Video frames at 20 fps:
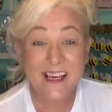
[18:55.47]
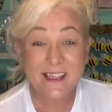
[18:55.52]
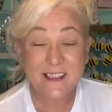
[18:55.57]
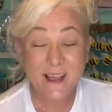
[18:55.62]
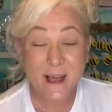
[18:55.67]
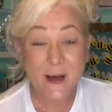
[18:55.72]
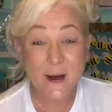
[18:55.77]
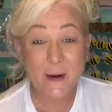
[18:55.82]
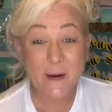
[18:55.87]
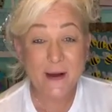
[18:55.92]

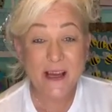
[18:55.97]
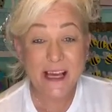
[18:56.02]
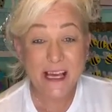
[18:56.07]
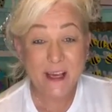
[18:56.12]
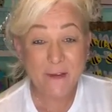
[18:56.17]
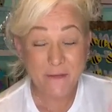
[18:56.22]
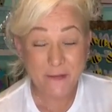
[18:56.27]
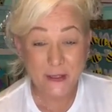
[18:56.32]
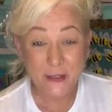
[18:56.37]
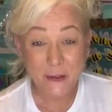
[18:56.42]
so
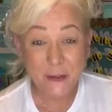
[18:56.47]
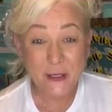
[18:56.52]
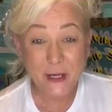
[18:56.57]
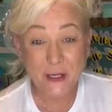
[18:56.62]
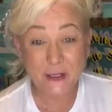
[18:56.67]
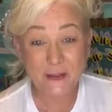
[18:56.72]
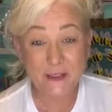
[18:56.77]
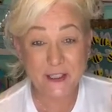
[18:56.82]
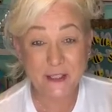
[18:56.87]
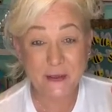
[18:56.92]
if you
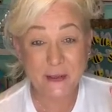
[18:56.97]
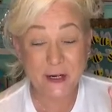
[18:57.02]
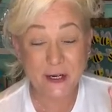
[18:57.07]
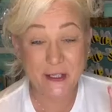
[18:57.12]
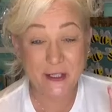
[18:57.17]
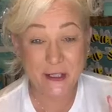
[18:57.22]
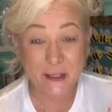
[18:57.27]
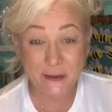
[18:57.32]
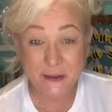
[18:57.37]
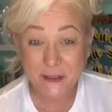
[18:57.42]
go to
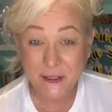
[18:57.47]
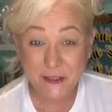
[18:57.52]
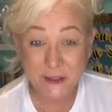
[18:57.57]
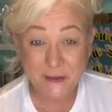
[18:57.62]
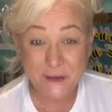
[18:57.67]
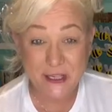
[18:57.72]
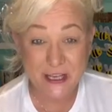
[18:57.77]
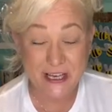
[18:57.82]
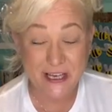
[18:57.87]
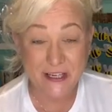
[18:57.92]
our
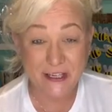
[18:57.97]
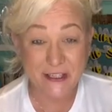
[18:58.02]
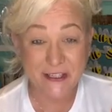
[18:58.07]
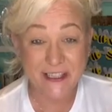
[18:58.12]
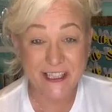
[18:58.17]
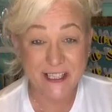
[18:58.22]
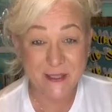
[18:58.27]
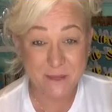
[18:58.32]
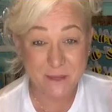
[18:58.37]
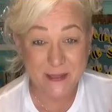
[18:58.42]
YouTube channel,
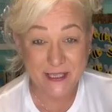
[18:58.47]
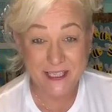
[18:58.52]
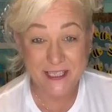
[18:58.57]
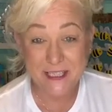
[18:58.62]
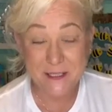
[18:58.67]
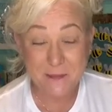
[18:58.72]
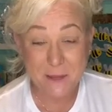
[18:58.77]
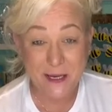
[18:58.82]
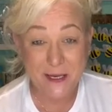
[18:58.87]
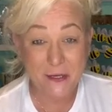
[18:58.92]
it's Bee
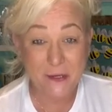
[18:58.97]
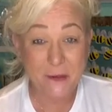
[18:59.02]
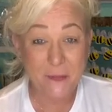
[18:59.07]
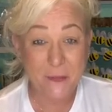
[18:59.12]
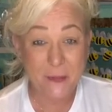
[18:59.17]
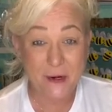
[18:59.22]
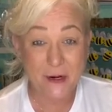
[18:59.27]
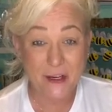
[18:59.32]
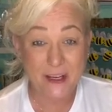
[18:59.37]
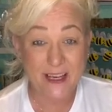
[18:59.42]

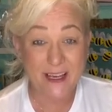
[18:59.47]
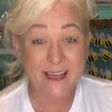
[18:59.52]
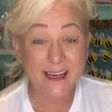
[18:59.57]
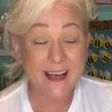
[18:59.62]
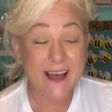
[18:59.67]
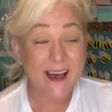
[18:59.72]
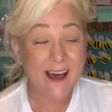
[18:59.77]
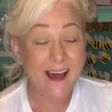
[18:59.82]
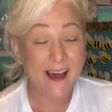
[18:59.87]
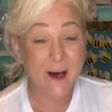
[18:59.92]
Inspired Market,
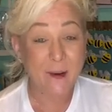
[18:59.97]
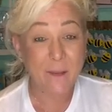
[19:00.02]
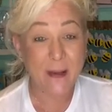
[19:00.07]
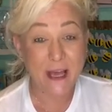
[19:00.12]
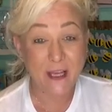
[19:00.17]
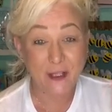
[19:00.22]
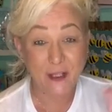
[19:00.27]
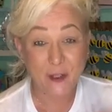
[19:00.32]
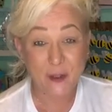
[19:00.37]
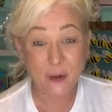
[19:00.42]
um,
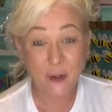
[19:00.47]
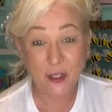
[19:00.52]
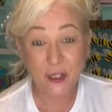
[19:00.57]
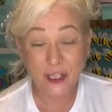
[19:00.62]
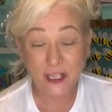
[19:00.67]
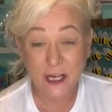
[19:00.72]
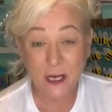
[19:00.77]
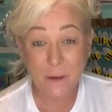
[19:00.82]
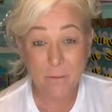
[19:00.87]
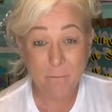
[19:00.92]
and you
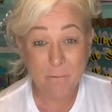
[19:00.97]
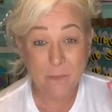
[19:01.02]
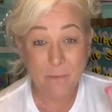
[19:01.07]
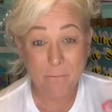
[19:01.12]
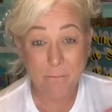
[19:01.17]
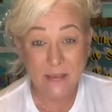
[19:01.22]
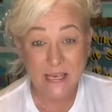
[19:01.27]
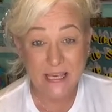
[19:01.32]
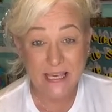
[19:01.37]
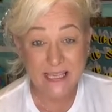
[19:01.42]
look
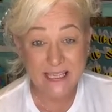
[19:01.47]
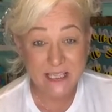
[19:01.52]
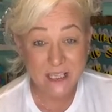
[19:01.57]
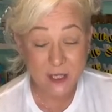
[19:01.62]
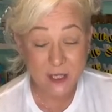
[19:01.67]
up Bee